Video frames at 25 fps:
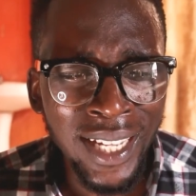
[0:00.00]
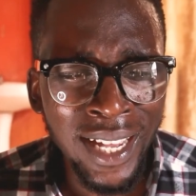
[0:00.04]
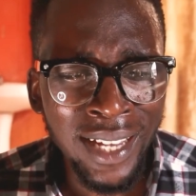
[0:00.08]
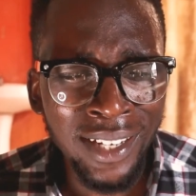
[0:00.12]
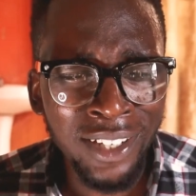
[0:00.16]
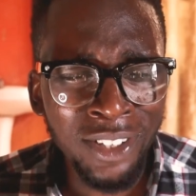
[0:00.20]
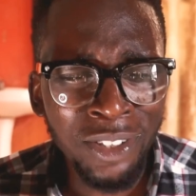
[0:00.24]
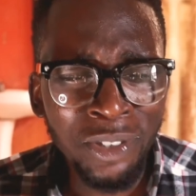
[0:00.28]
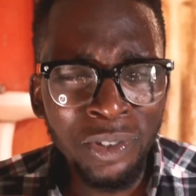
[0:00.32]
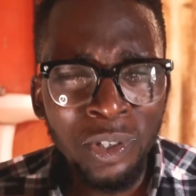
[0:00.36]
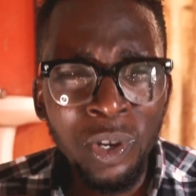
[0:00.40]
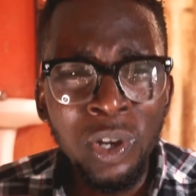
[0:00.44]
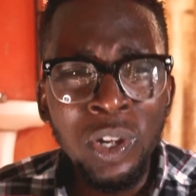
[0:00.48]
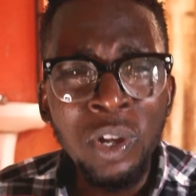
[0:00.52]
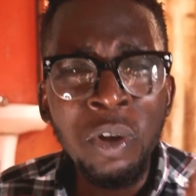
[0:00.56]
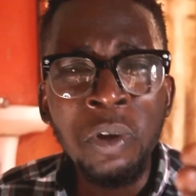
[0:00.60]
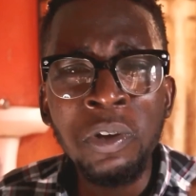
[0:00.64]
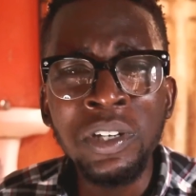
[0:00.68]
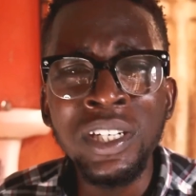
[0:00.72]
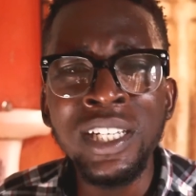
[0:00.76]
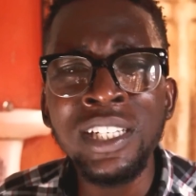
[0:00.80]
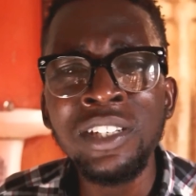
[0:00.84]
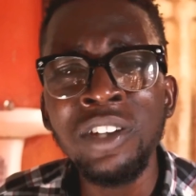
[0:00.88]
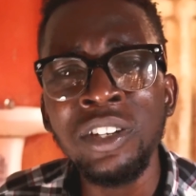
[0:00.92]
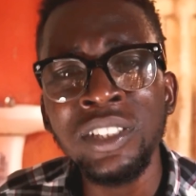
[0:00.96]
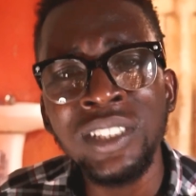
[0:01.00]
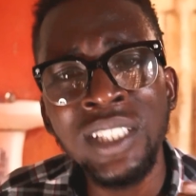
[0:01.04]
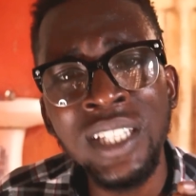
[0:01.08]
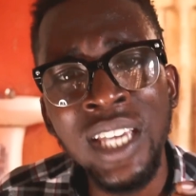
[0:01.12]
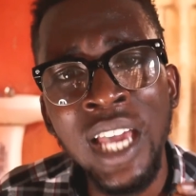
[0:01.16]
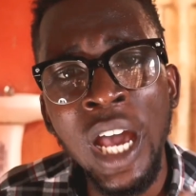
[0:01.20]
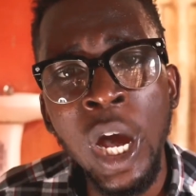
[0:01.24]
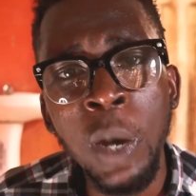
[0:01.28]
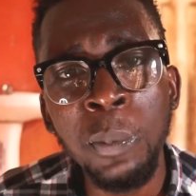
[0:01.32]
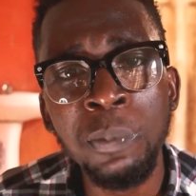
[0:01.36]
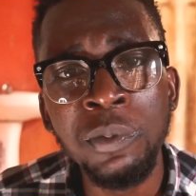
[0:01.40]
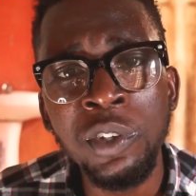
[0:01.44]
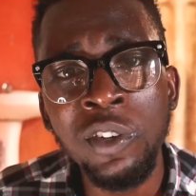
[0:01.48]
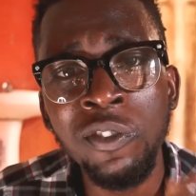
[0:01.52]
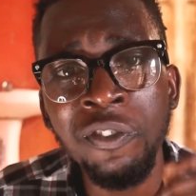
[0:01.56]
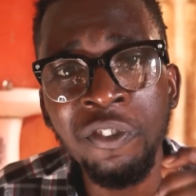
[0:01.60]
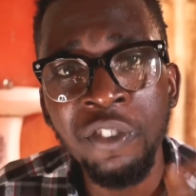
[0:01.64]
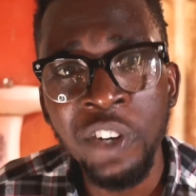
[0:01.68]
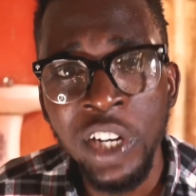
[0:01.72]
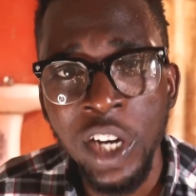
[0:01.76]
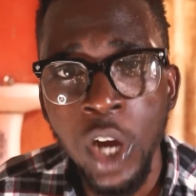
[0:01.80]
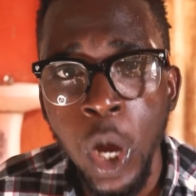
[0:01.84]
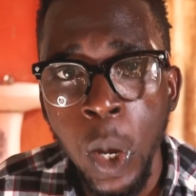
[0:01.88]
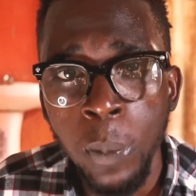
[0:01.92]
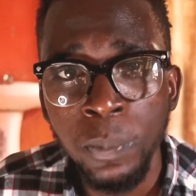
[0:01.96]
And not only does it help you
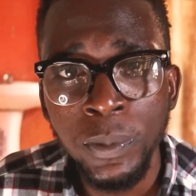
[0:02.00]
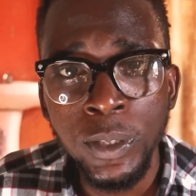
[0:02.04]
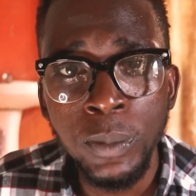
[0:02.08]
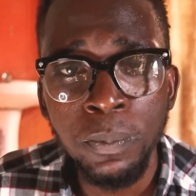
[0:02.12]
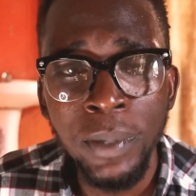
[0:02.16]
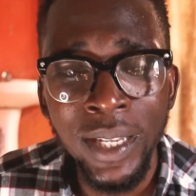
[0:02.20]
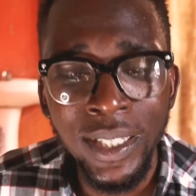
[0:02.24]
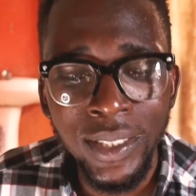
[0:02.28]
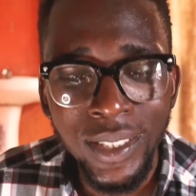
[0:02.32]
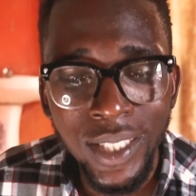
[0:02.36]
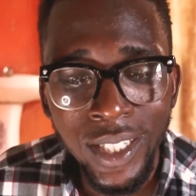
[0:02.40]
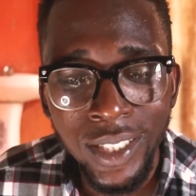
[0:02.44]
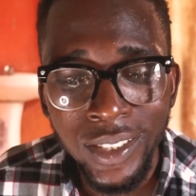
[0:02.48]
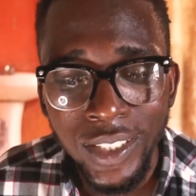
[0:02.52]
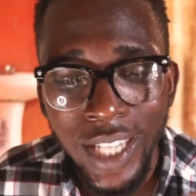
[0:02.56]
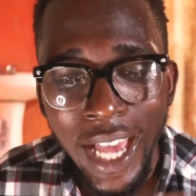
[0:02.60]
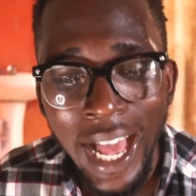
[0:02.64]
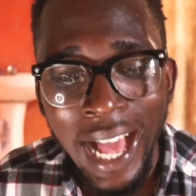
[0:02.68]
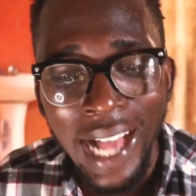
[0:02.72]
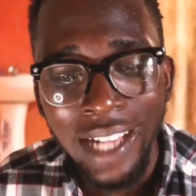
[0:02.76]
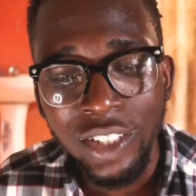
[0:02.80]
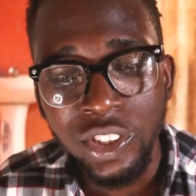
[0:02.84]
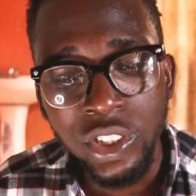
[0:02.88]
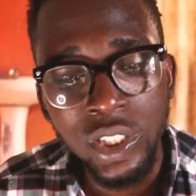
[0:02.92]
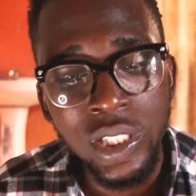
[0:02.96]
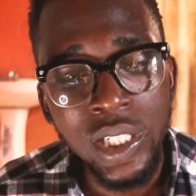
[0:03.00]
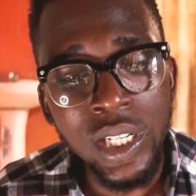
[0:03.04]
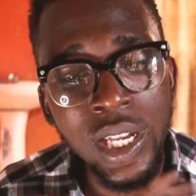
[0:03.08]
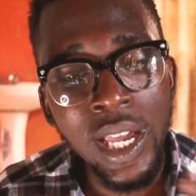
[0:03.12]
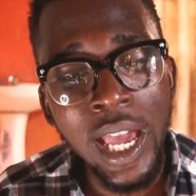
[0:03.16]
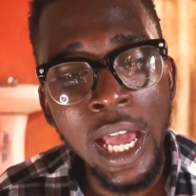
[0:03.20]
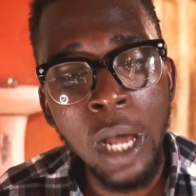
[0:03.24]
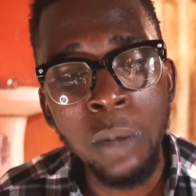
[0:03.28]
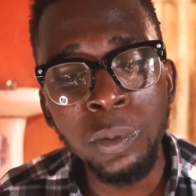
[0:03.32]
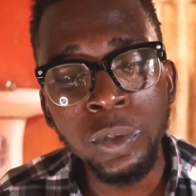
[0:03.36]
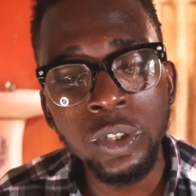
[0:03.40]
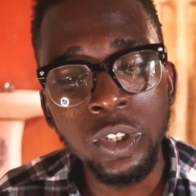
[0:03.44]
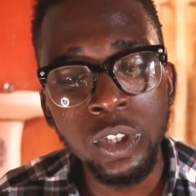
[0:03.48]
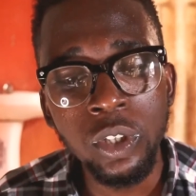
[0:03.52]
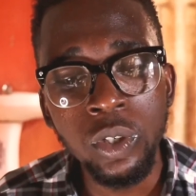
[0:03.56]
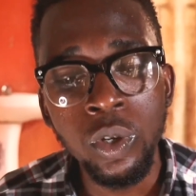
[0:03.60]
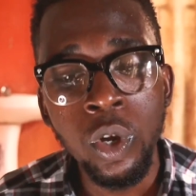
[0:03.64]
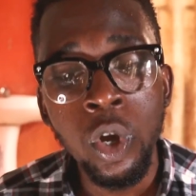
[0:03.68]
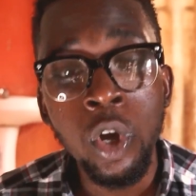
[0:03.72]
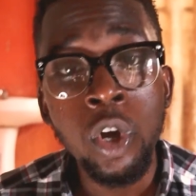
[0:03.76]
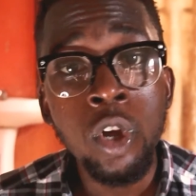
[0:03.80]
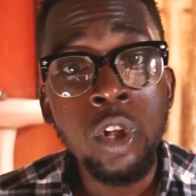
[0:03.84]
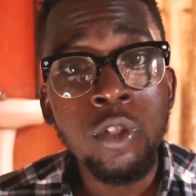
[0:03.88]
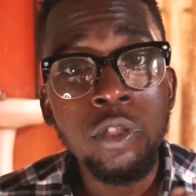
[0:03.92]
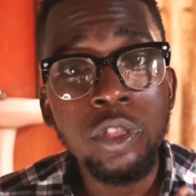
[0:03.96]
free up space, it actually helps
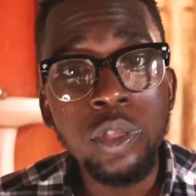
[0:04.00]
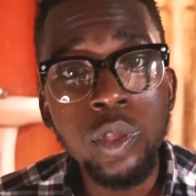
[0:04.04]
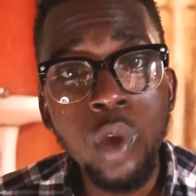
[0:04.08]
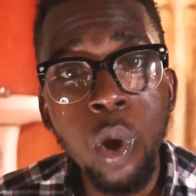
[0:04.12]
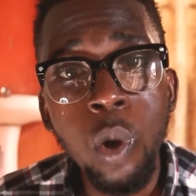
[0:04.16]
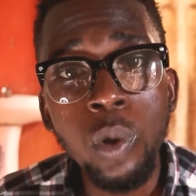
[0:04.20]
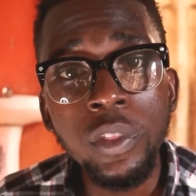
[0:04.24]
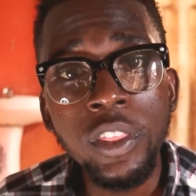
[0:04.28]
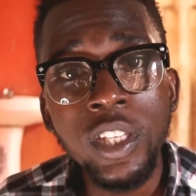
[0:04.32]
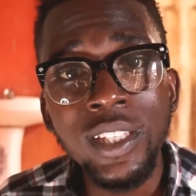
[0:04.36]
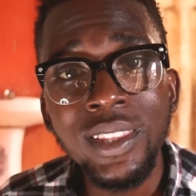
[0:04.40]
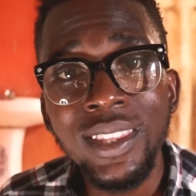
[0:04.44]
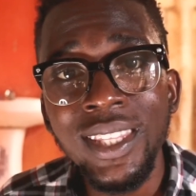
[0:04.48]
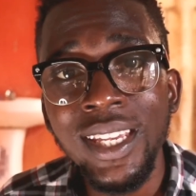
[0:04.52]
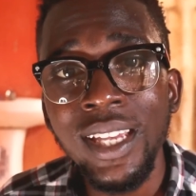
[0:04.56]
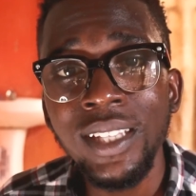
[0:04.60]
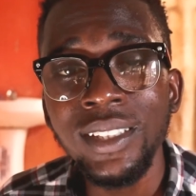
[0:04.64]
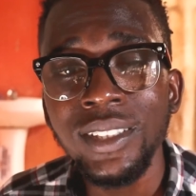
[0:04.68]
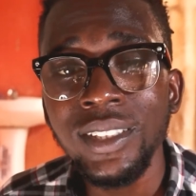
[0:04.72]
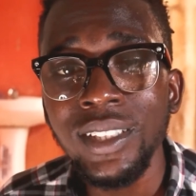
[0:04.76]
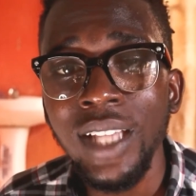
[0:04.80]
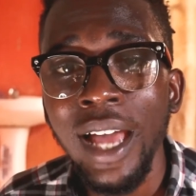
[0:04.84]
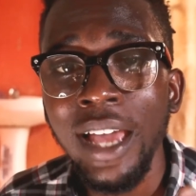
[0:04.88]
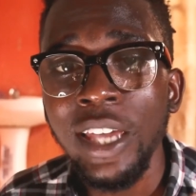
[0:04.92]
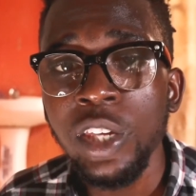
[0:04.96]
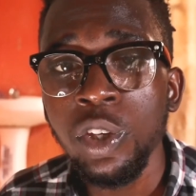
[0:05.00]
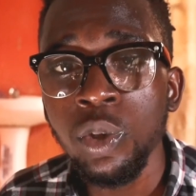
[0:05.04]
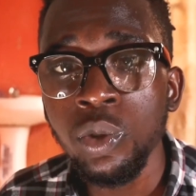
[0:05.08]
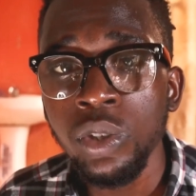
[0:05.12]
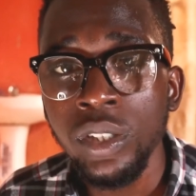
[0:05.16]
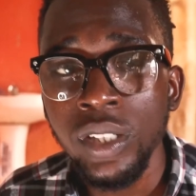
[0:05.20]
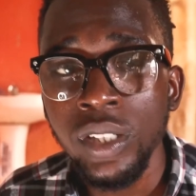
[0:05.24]
you know the things that you